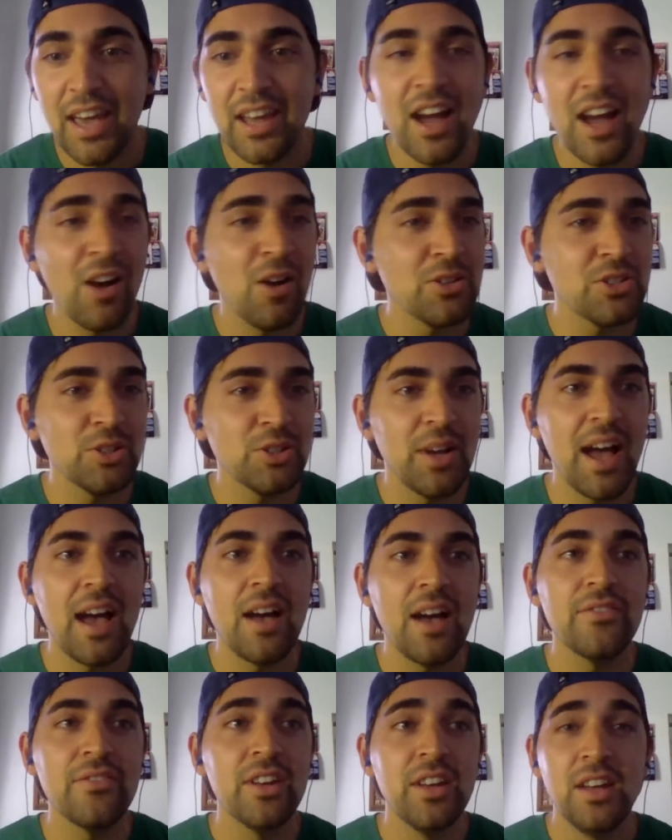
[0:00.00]
And I also
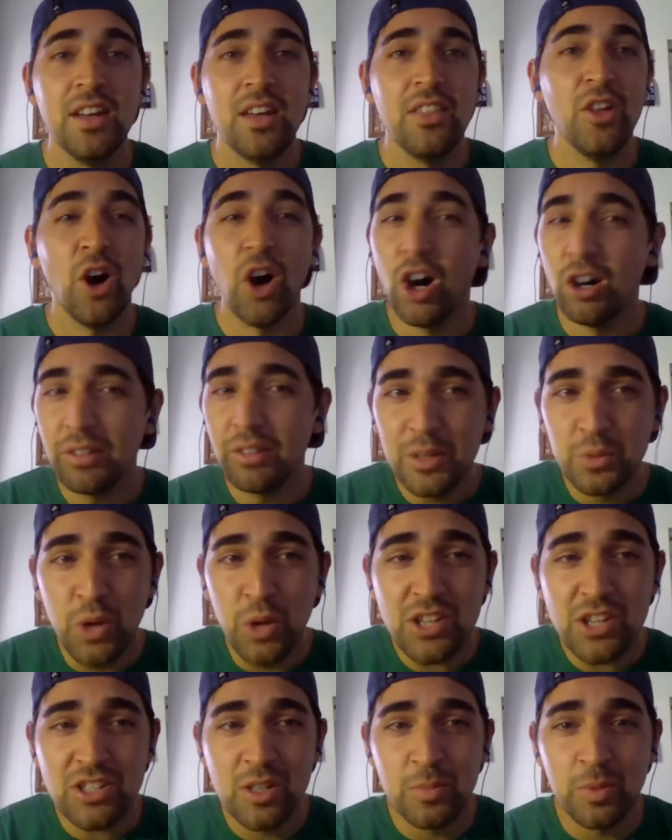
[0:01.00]
have the only
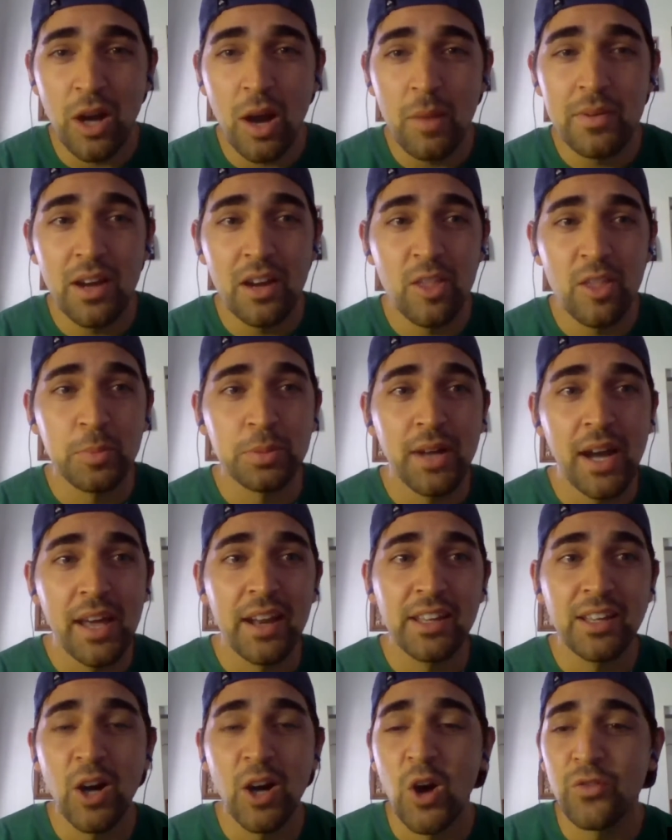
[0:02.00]
Russian probably on the
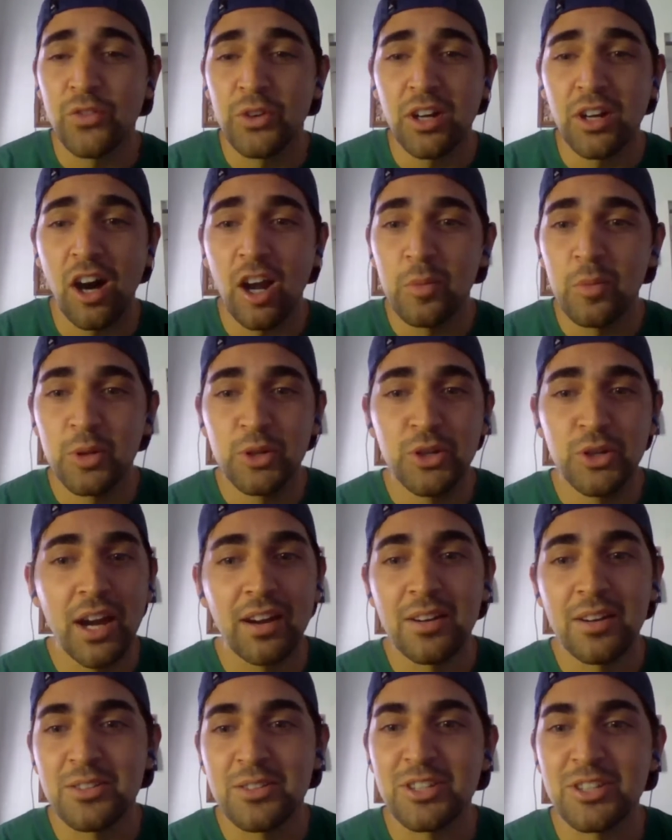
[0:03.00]
planet going for Conor McGregor.